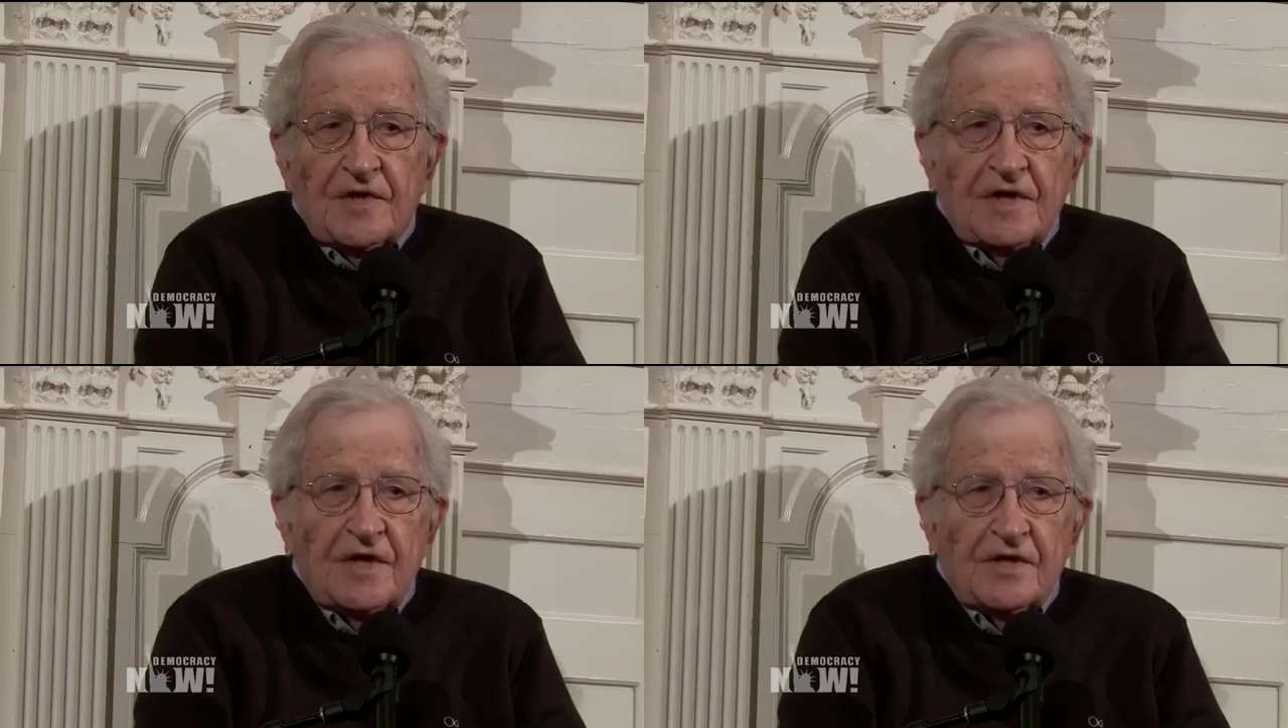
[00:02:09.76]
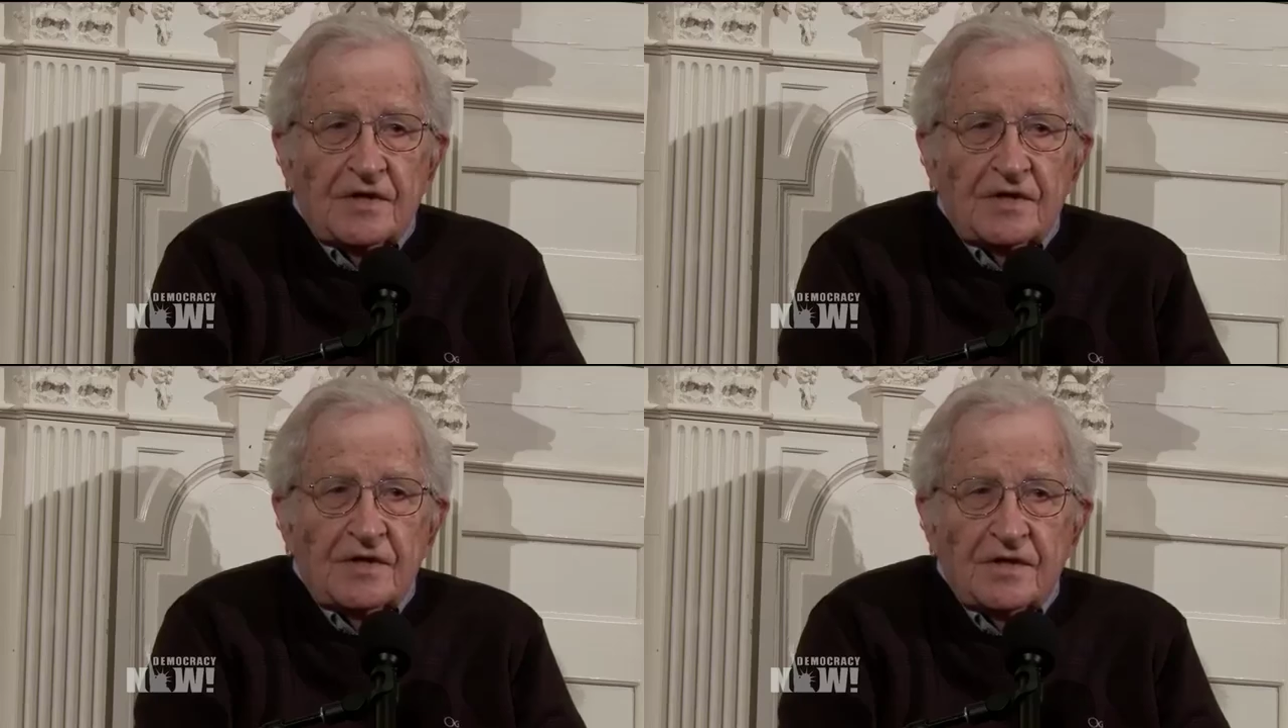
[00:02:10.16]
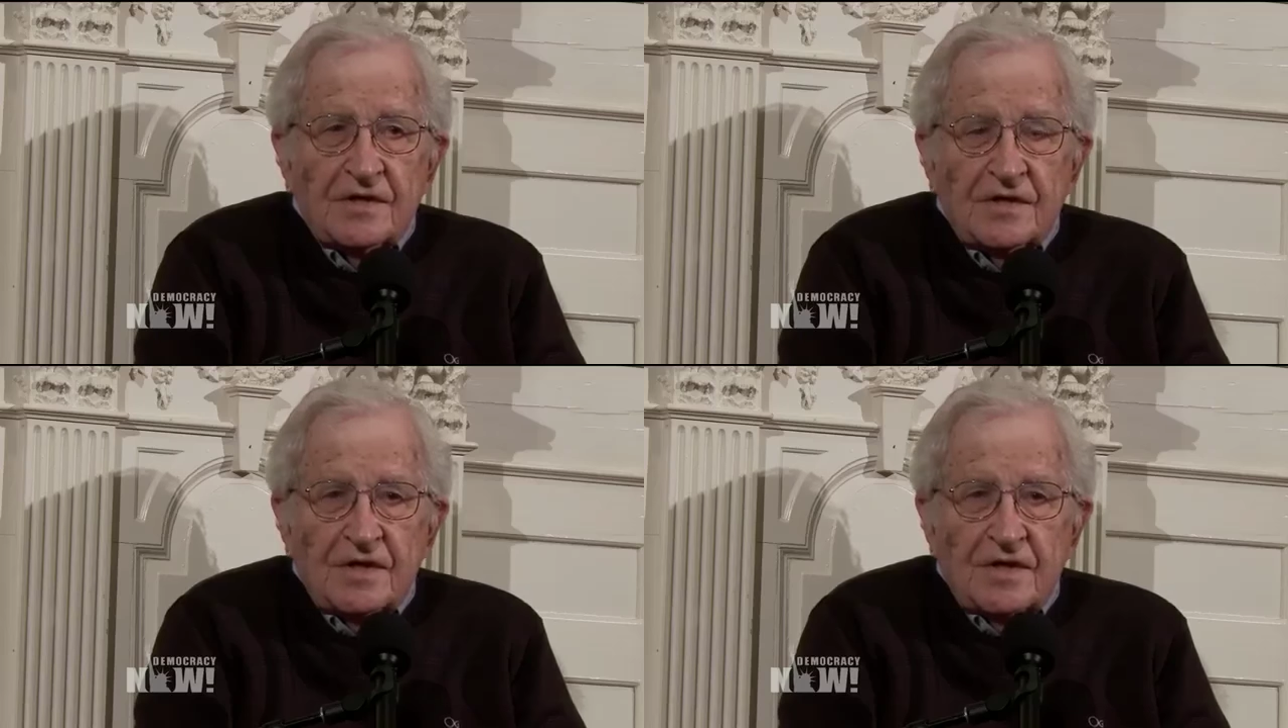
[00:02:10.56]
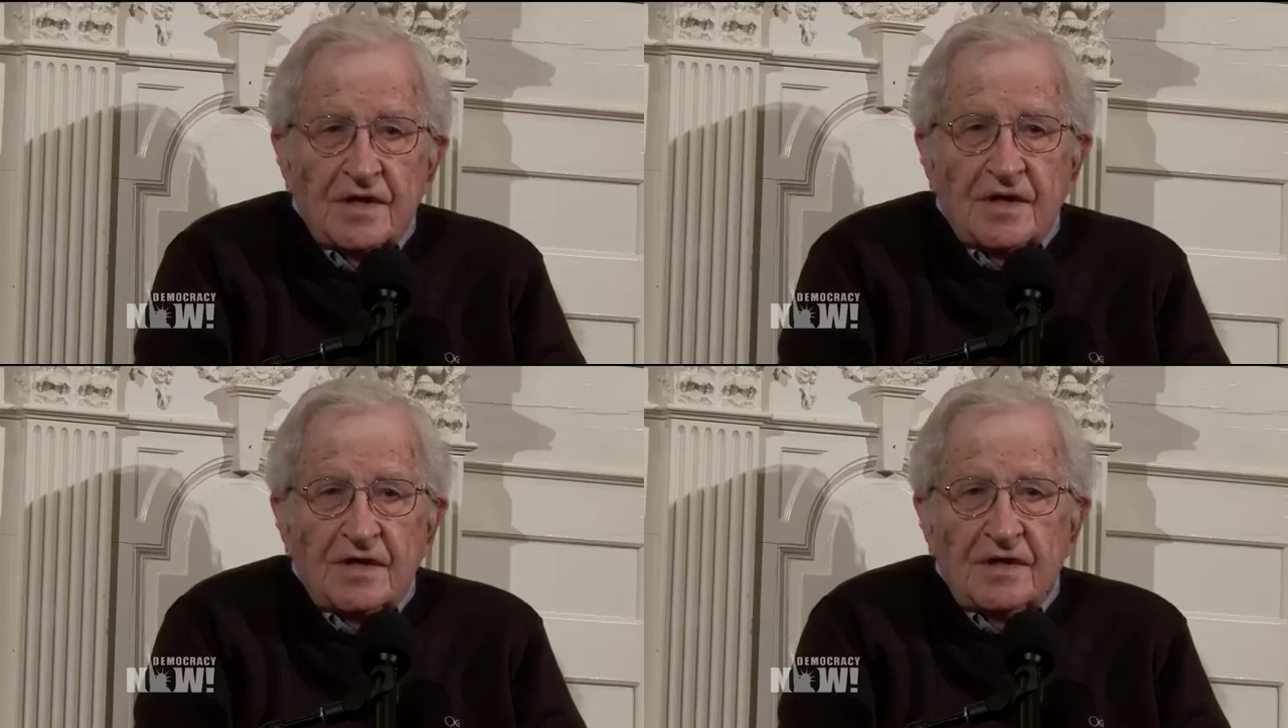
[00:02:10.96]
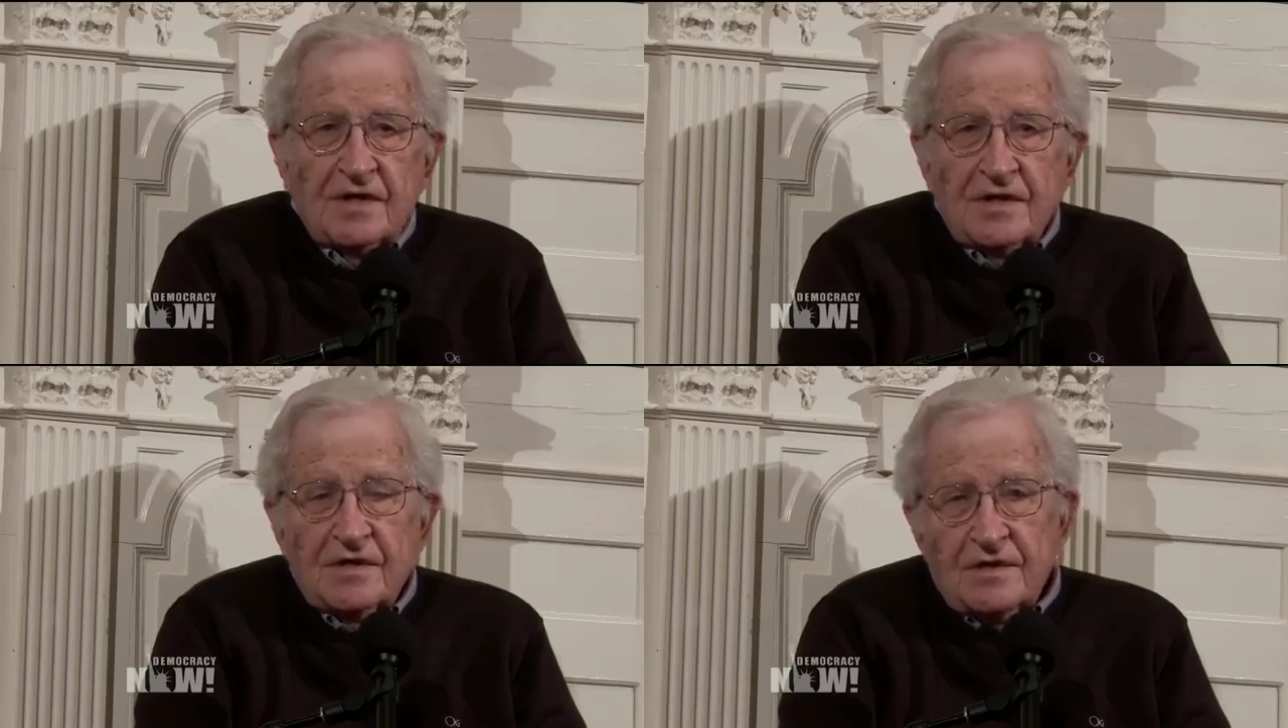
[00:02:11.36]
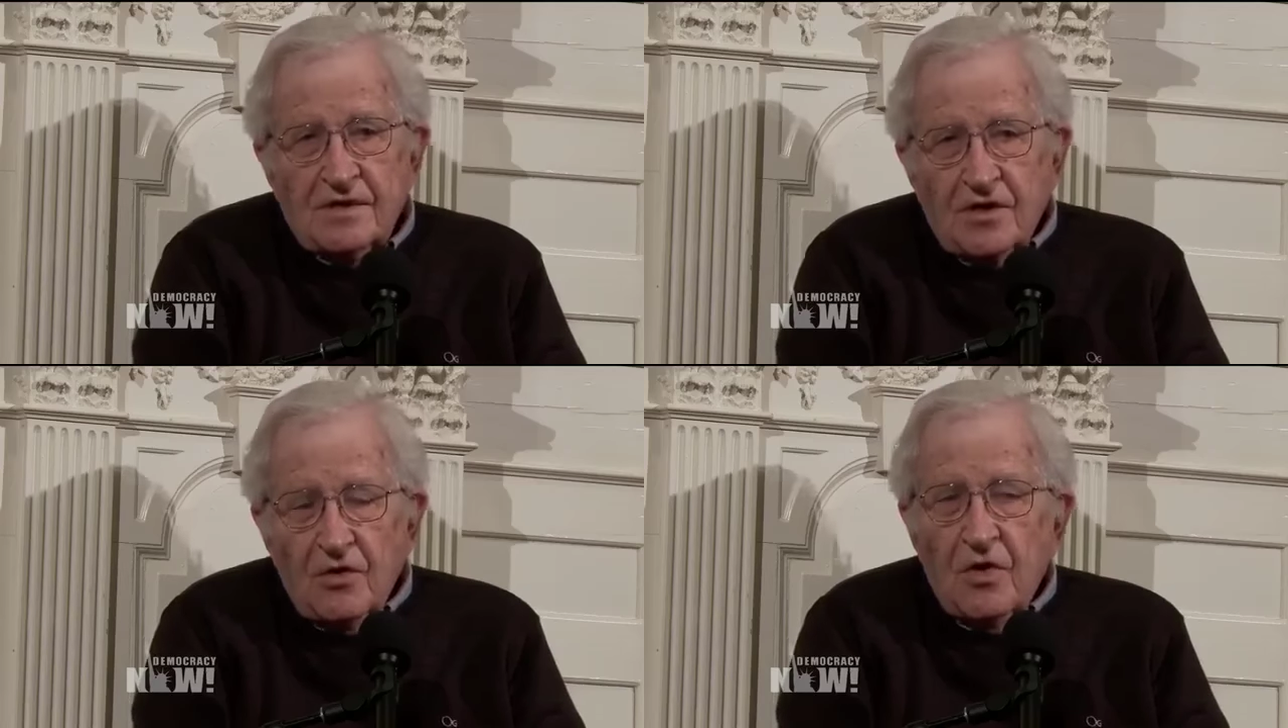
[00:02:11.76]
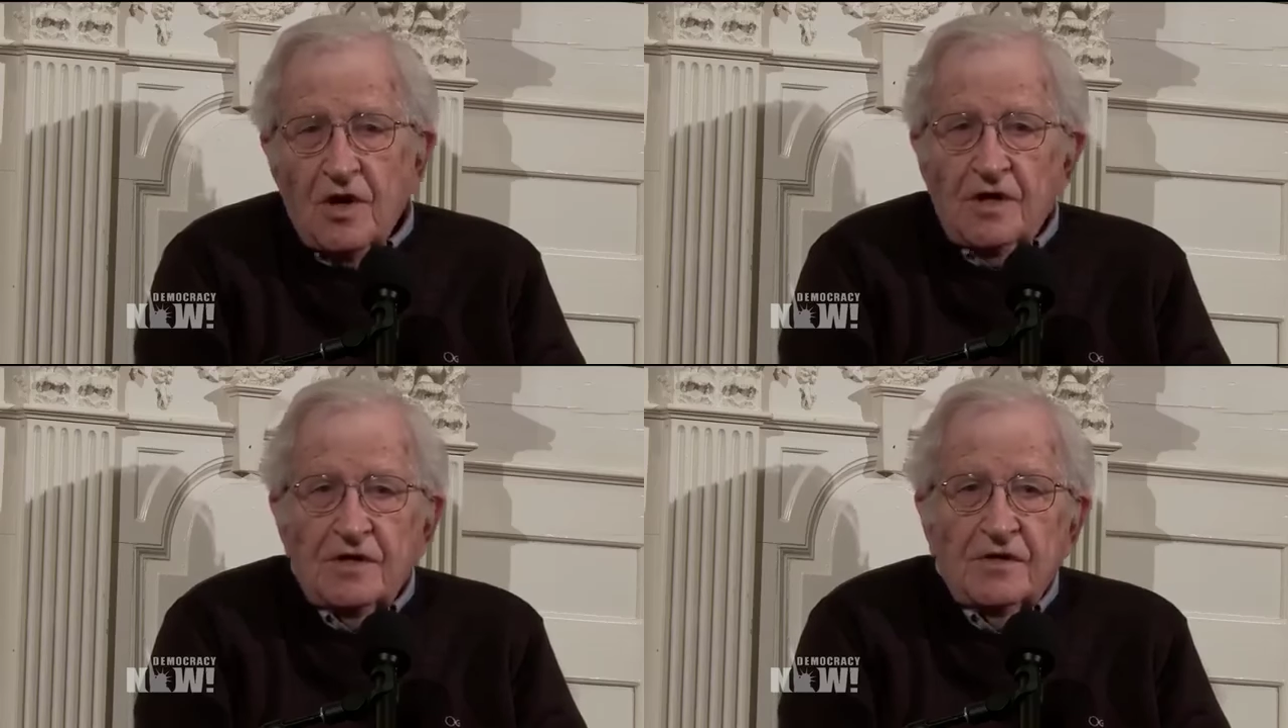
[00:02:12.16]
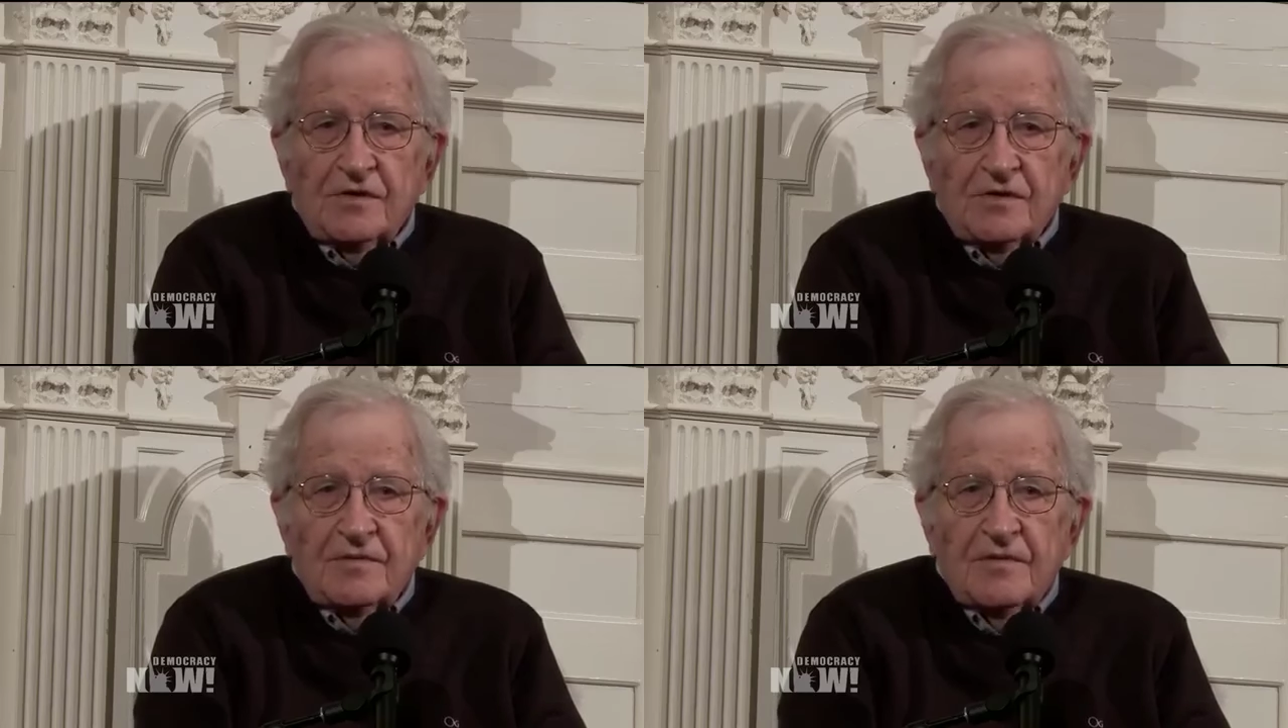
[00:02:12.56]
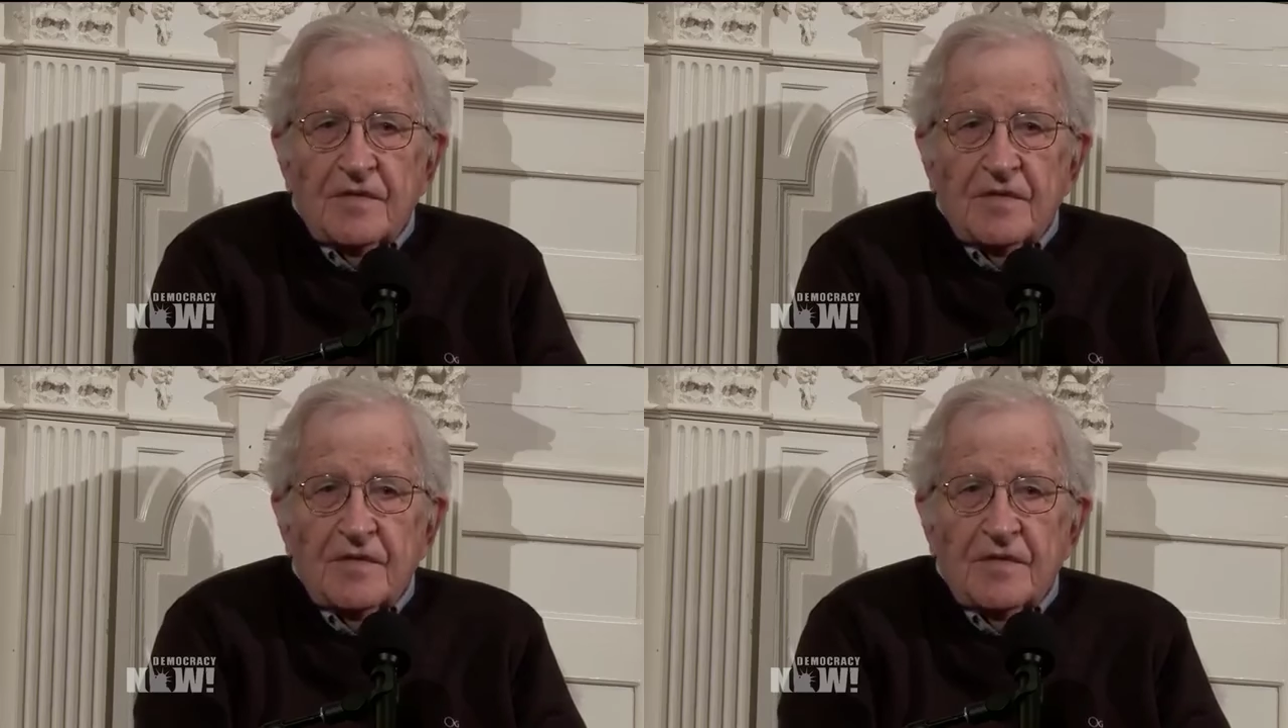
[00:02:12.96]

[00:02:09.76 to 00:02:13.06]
any of this, and to go on to